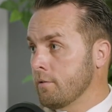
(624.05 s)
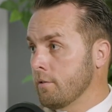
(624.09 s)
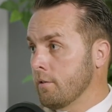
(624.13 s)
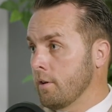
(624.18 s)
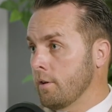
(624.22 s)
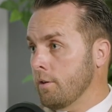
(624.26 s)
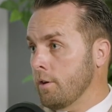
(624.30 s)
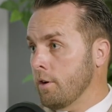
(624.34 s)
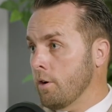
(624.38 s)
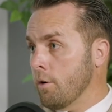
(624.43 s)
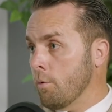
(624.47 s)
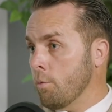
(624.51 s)

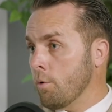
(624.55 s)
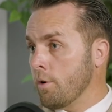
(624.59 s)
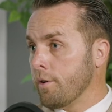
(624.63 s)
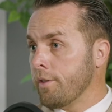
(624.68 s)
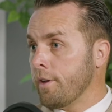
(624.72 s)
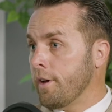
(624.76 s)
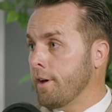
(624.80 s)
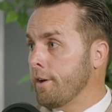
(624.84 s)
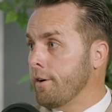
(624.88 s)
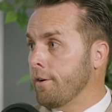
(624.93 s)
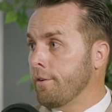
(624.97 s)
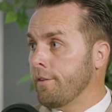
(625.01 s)
worth
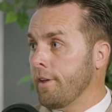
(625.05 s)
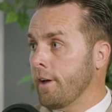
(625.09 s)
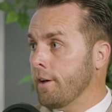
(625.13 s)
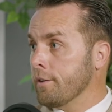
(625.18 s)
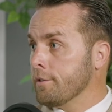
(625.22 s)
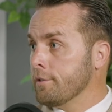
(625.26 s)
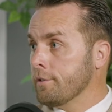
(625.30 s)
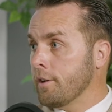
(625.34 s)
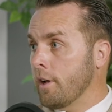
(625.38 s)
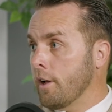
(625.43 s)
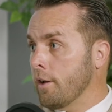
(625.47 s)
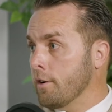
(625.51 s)

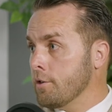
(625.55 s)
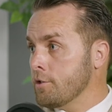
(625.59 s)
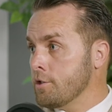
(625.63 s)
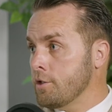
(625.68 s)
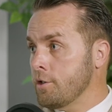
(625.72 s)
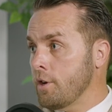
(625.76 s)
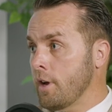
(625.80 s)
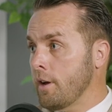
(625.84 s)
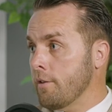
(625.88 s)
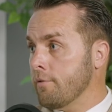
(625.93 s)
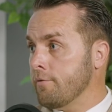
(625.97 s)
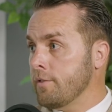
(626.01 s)
$100,000 and
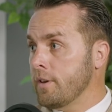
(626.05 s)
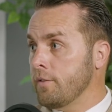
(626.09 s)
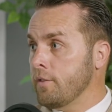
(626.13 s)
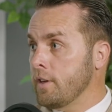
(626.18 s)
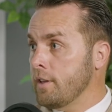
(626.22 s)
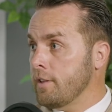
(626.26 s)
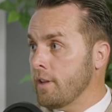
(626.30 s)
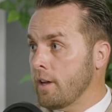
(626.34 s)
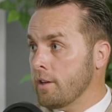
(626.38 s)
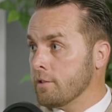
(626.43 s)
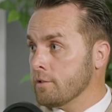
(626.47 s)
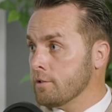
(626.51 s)
you have
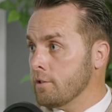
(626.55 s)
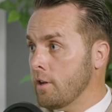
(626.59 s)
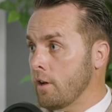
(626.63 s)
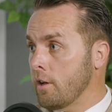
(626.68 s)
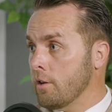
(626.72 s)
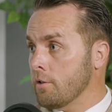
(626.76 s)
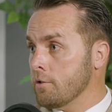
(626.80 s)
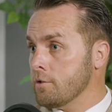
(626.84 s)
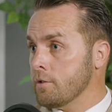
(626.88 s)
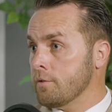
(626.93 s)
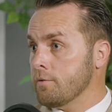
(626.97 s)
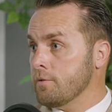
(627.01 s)

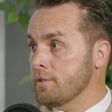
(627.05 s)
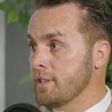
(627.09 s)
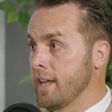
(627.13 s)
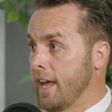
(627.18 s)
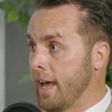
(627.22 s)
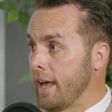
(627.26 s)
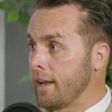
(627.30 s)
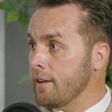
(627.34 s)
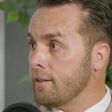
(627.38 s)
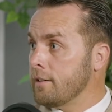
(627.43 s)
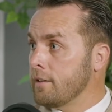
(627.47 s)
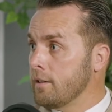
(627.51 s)
$50,000 of
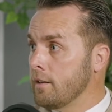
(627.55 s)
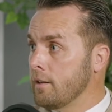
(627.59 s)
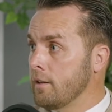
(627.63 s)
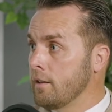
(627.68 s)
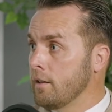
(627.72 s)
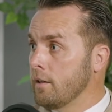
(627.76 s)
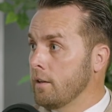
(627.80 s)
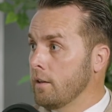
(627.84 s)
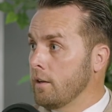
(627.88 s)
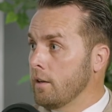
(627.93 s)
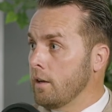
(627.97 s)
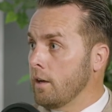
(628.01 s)
debt
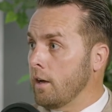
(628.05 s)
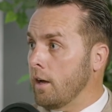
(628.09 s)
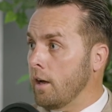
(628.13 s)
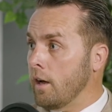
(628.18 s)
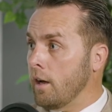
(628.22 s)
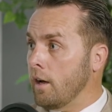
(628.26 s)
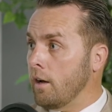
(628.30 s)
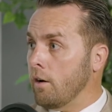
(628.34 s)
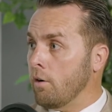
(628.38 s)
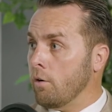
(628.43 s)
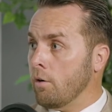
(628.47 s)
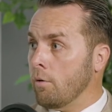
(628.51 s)

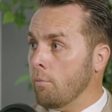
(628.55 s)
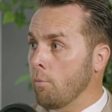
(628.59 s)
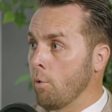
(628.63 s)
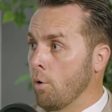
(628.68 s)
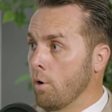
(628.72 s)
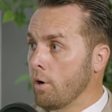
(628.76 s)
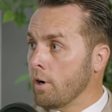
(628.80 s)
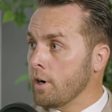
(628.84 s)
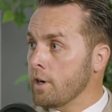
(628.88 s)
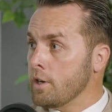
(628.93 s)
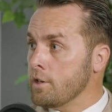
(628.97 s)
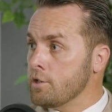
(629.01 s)
or a
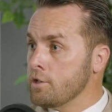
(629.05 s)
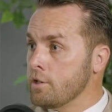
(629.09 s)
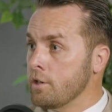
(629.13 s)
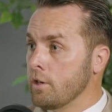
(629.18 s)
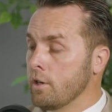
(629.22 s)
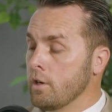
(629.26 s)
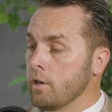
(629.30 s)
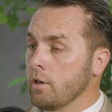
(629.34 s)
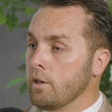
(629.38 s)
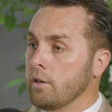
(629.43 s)
mortgage,